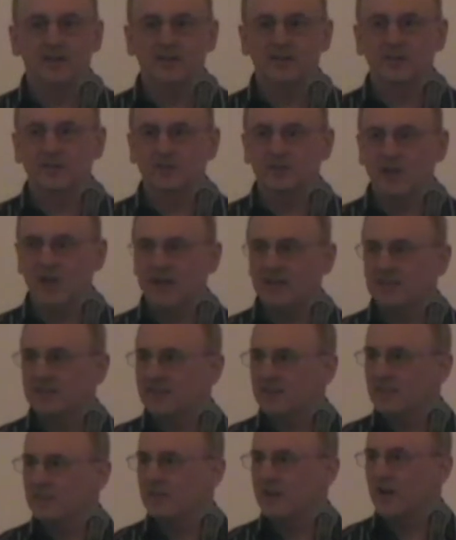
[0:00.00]
Because John
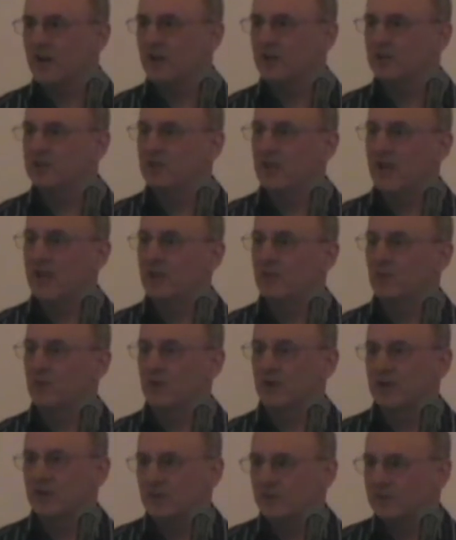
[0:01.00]
stepped down in
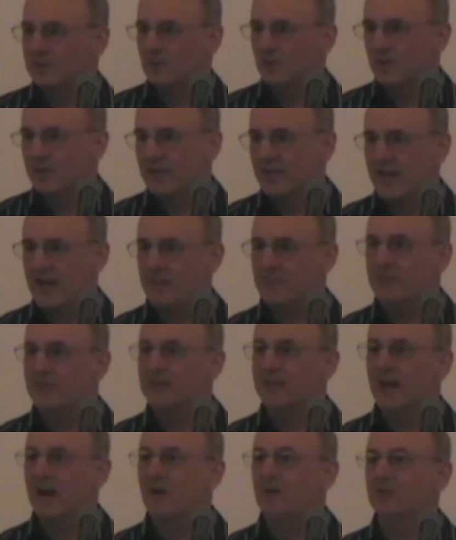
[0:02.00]
January, he was the only cop in
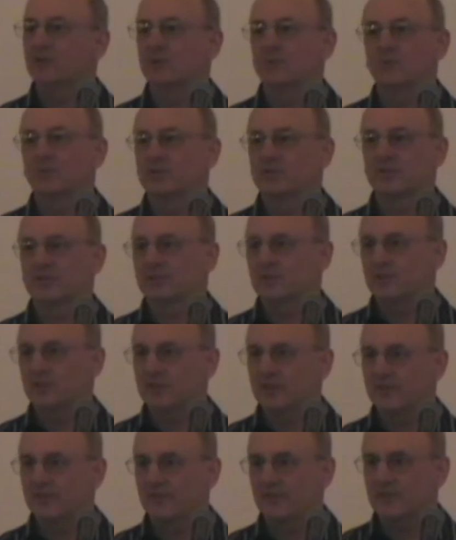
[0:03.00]
town, so it was just too
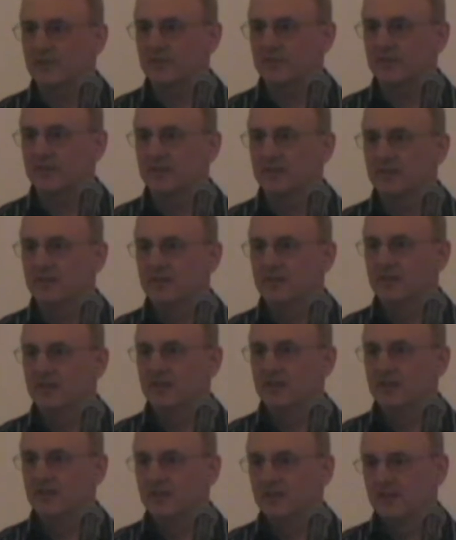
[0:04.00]
tough for him
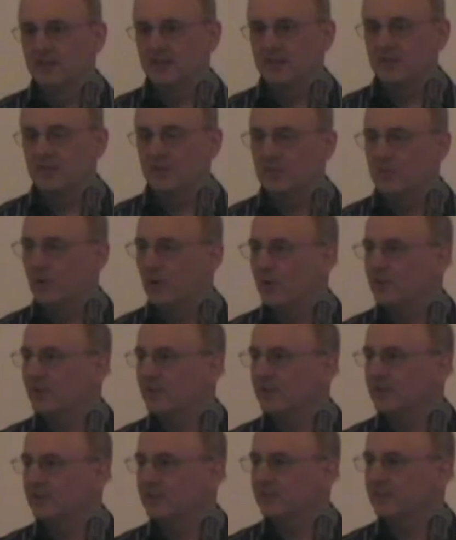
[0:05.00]
to do both
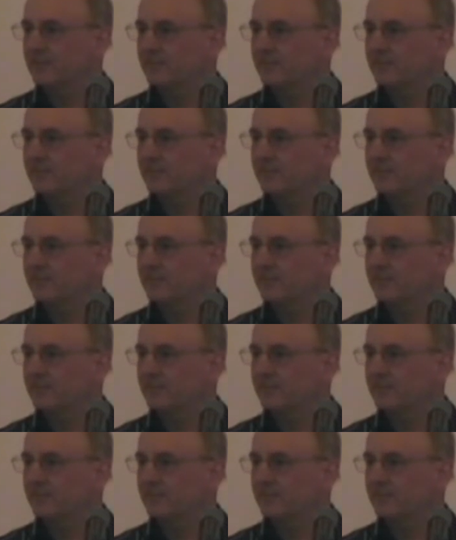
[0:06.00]
things.